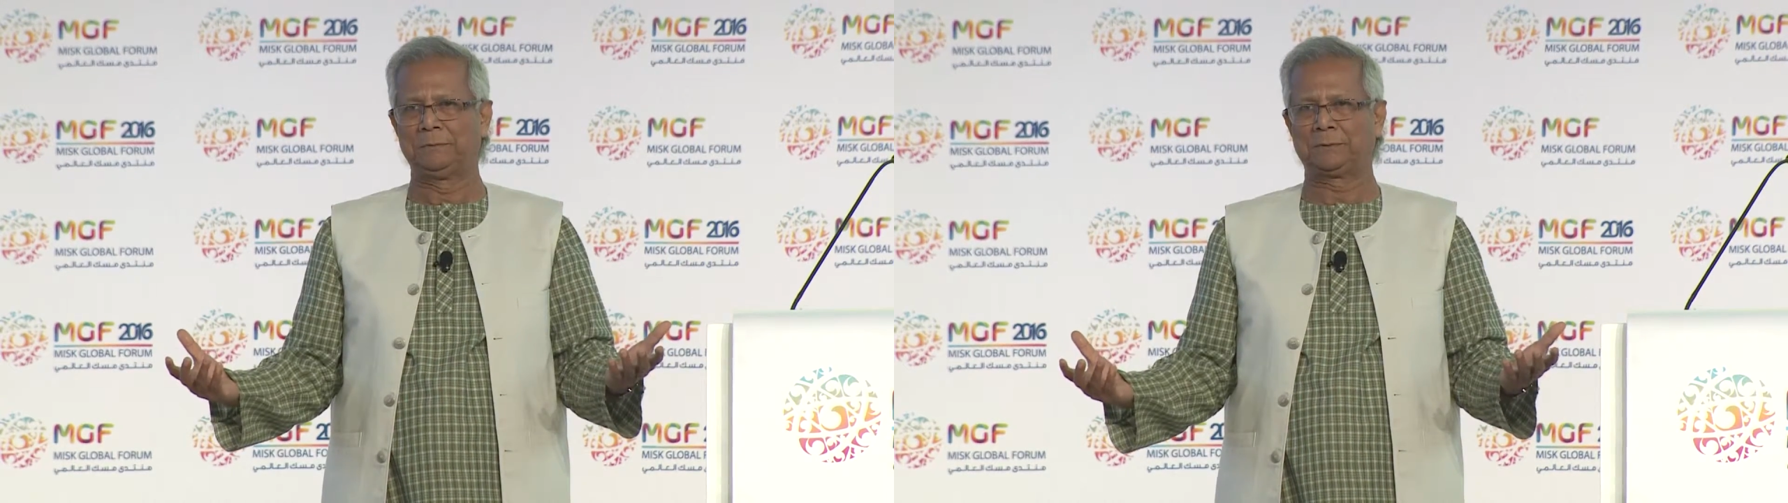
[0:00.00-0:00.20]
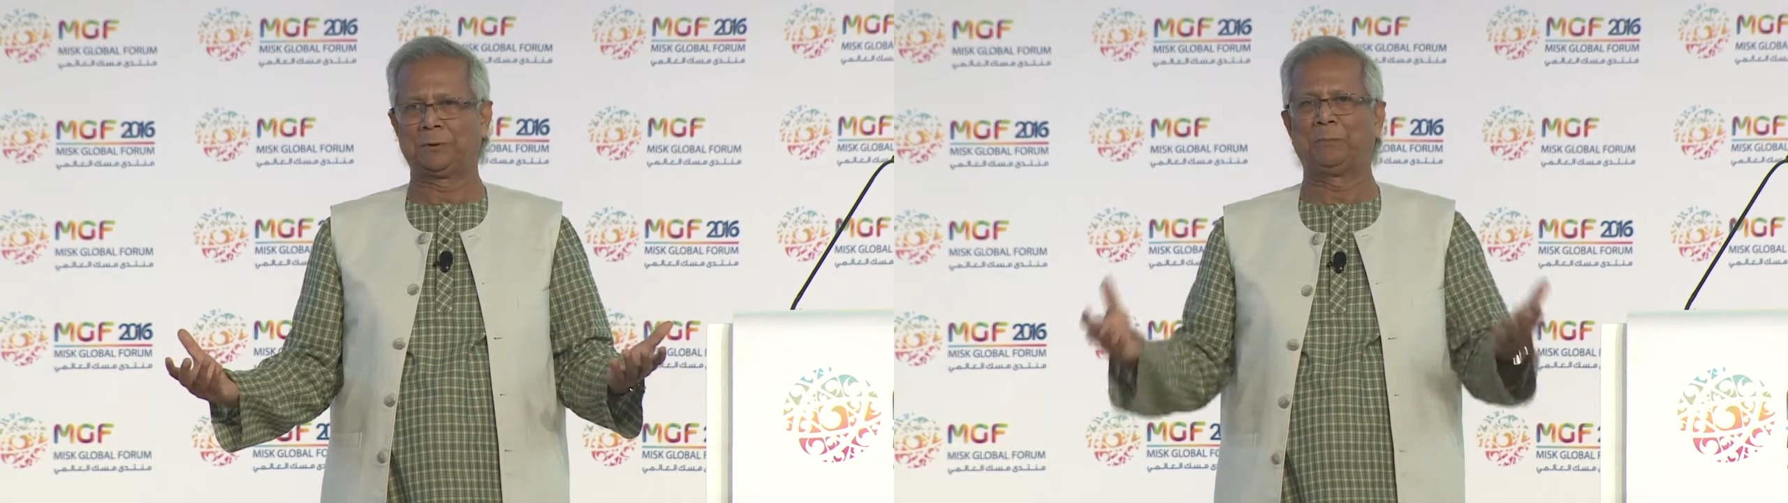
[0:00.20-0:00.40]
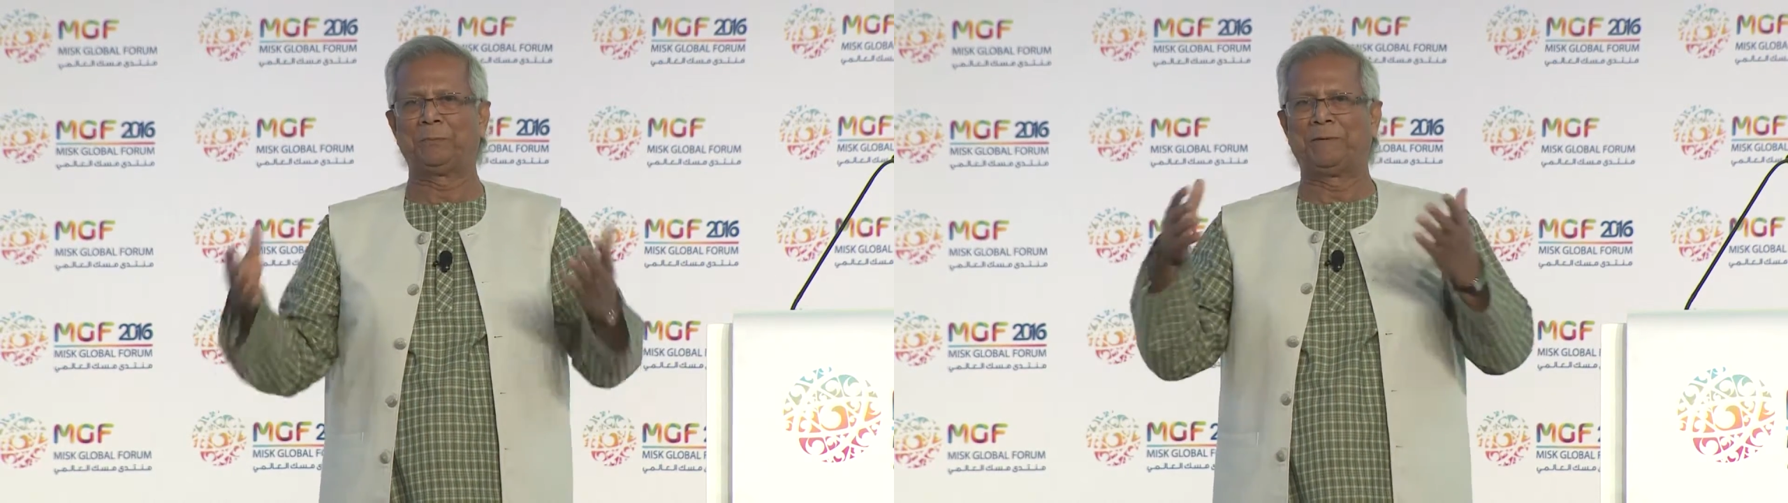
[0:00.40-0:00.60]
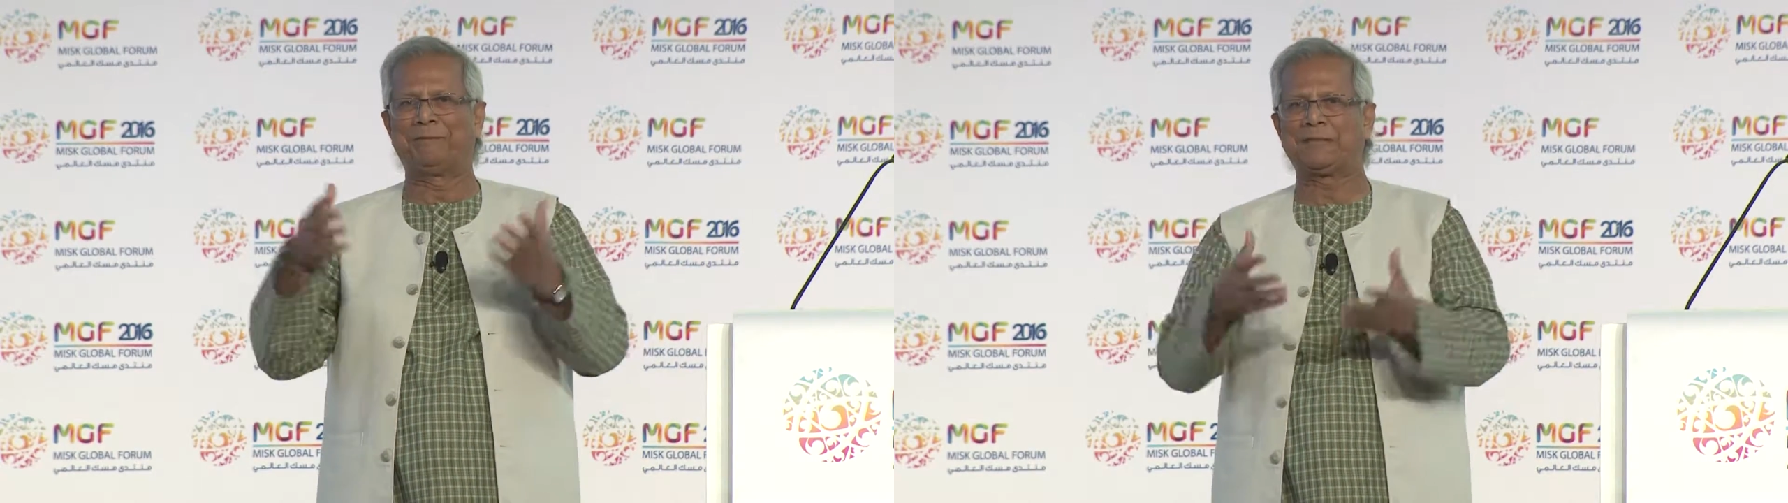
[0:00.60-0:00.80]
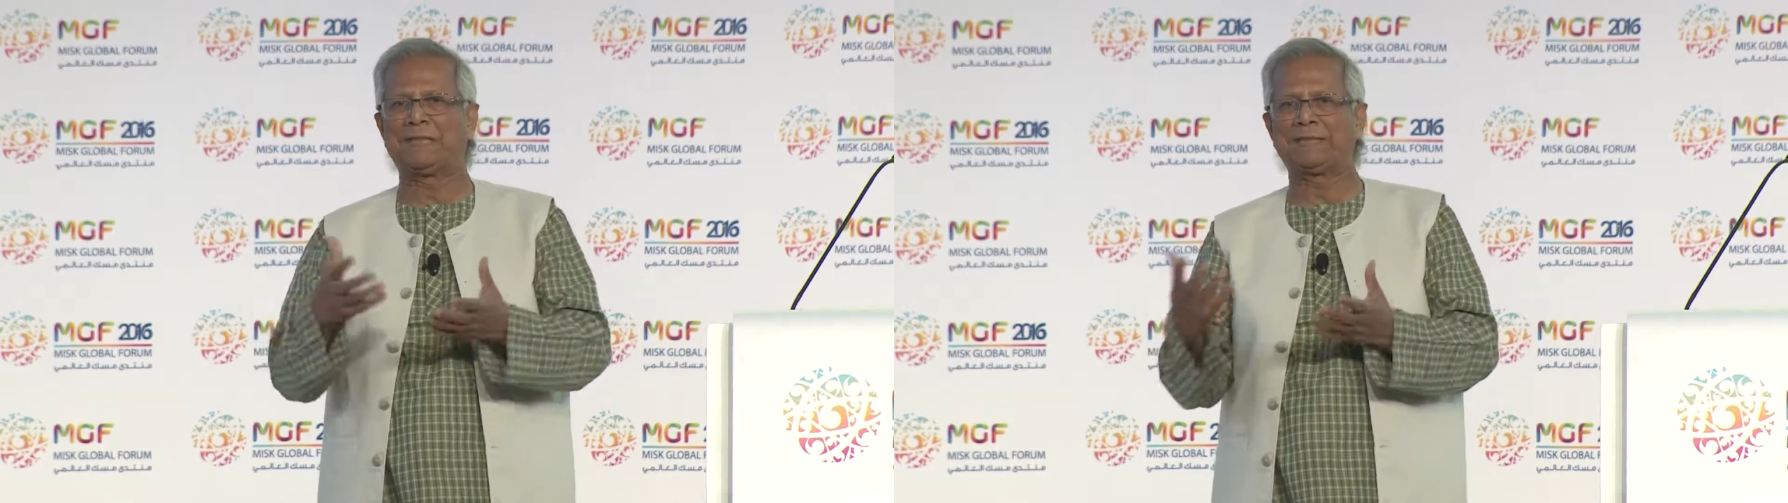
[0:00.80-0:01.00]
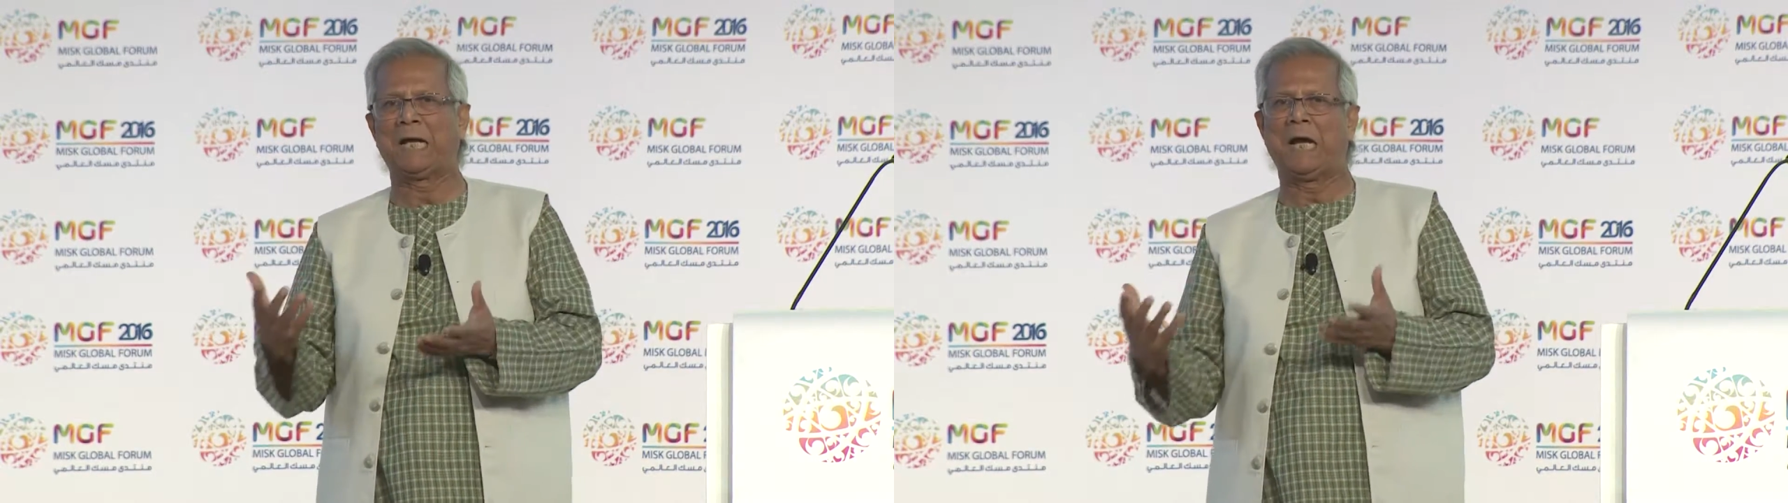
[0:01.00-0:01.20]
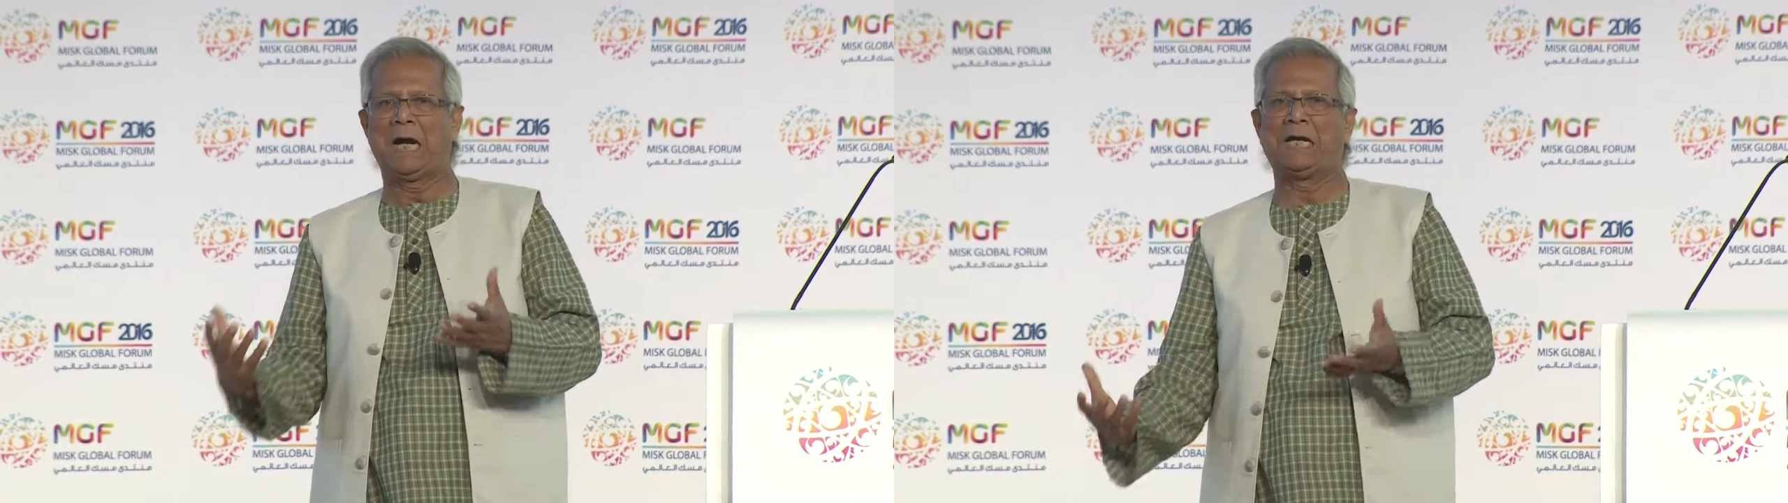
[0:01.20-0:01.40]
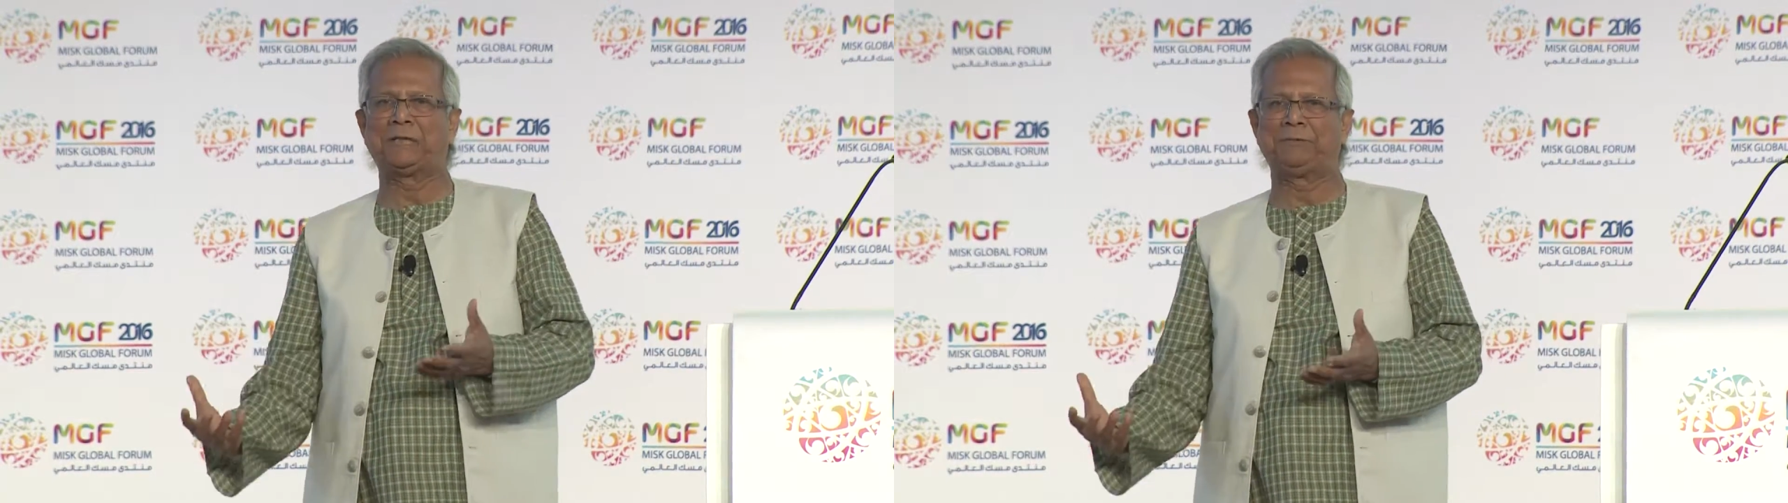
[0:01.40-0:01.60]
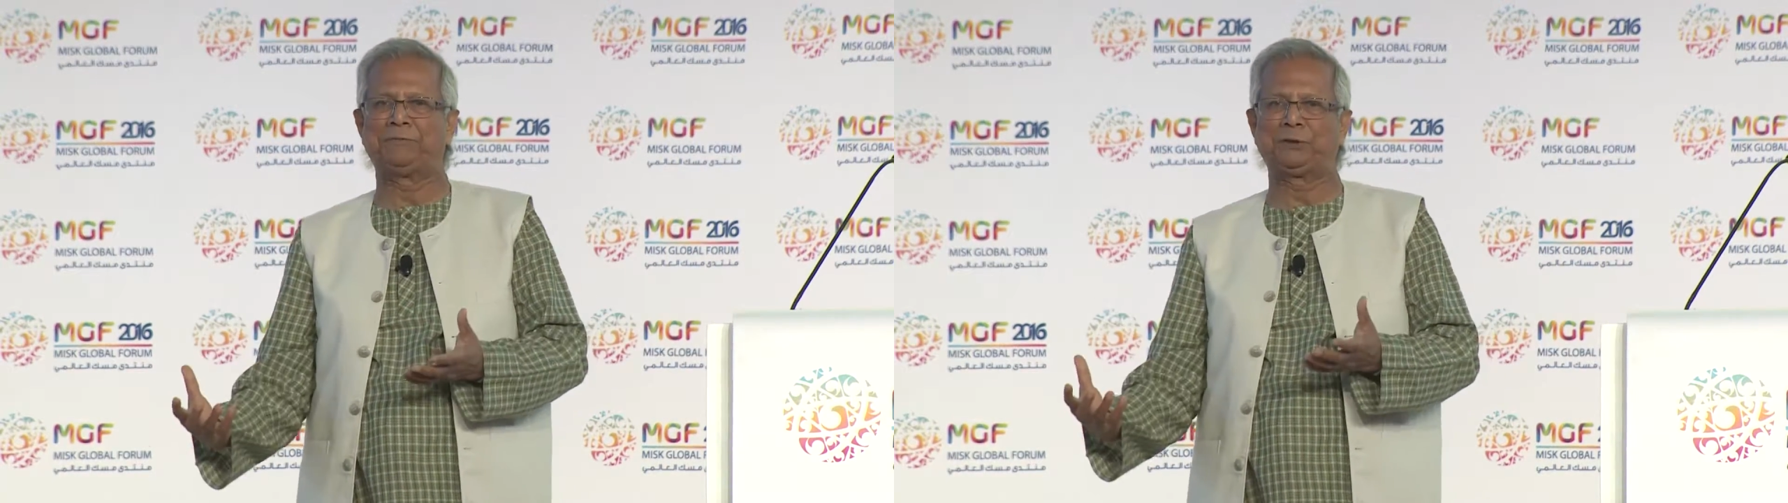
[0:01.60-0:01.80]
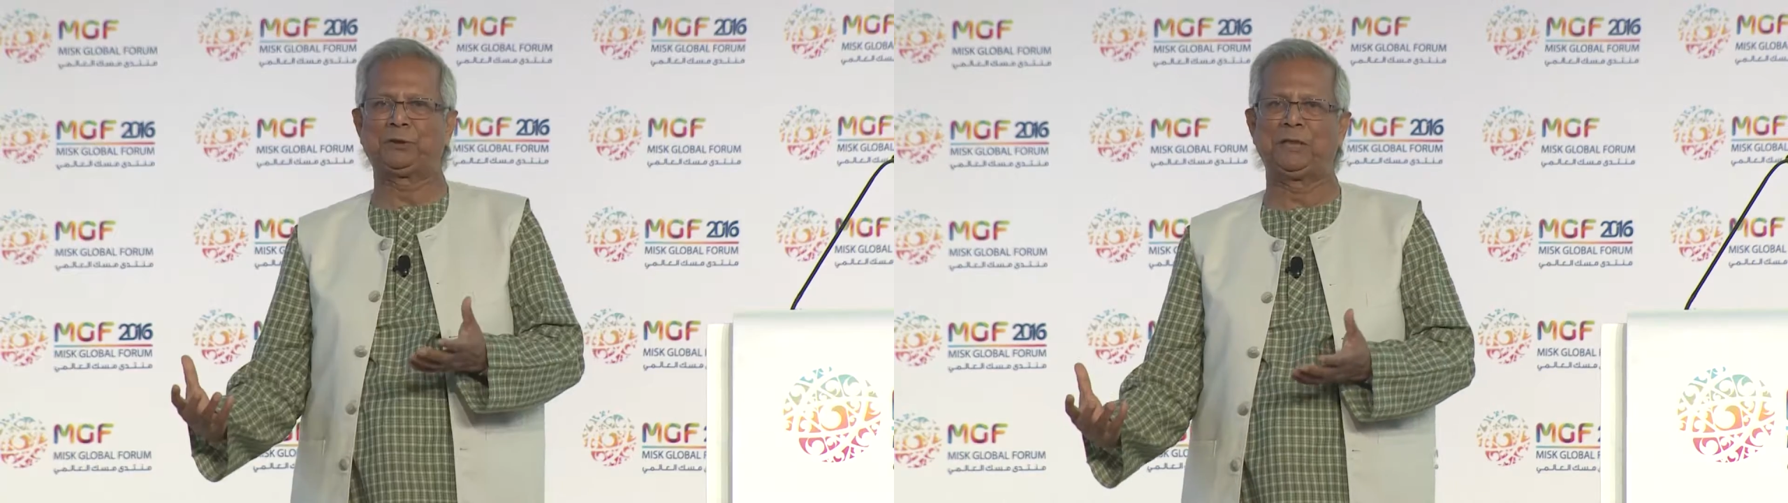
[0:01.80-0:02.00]
So poverty is
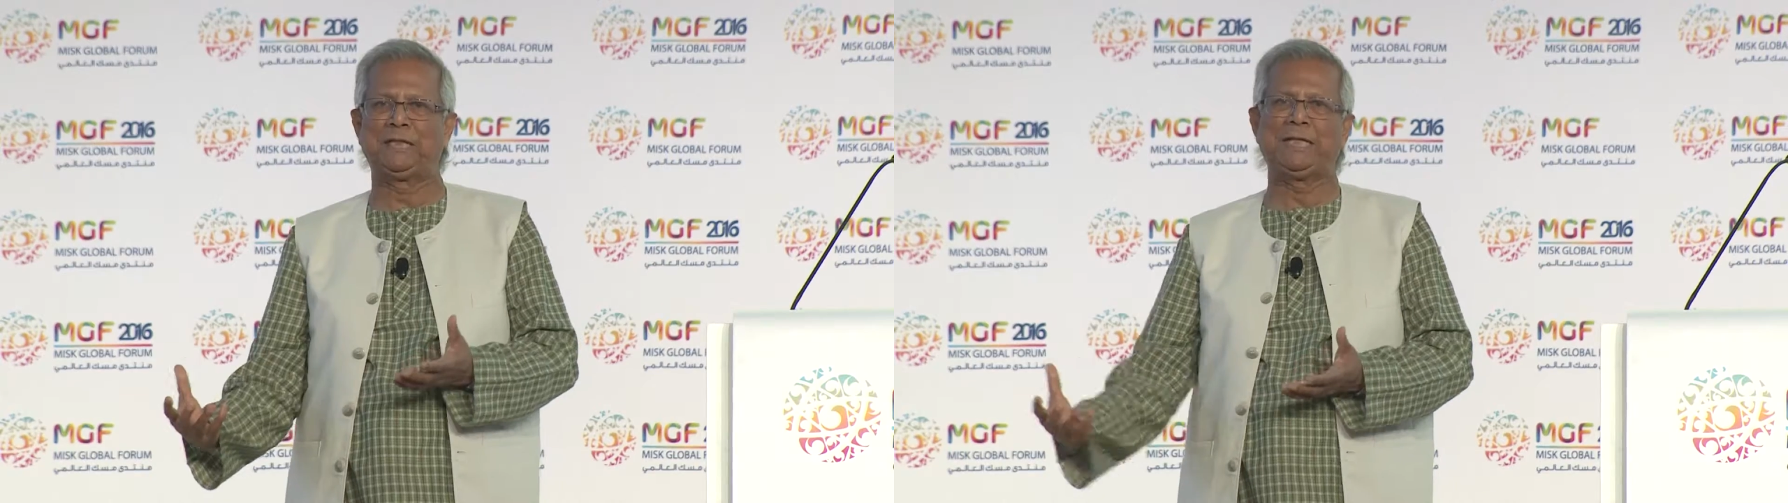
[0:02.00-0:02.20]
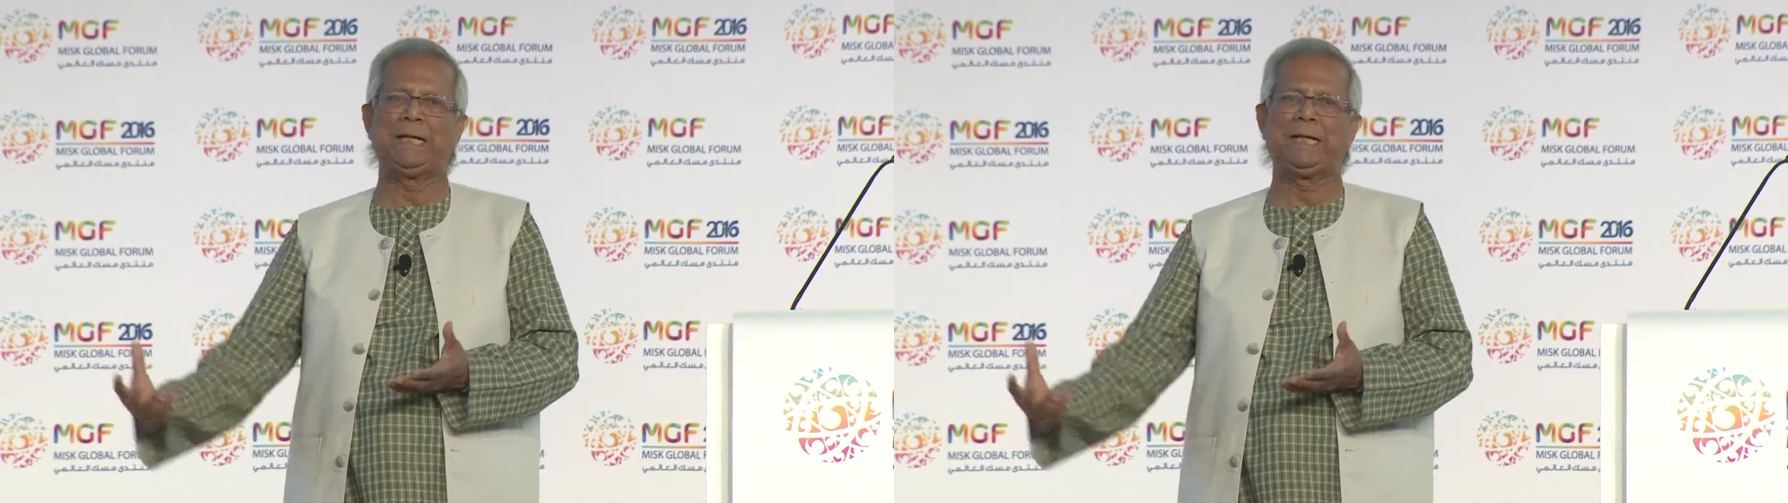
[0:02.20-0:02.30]
artificially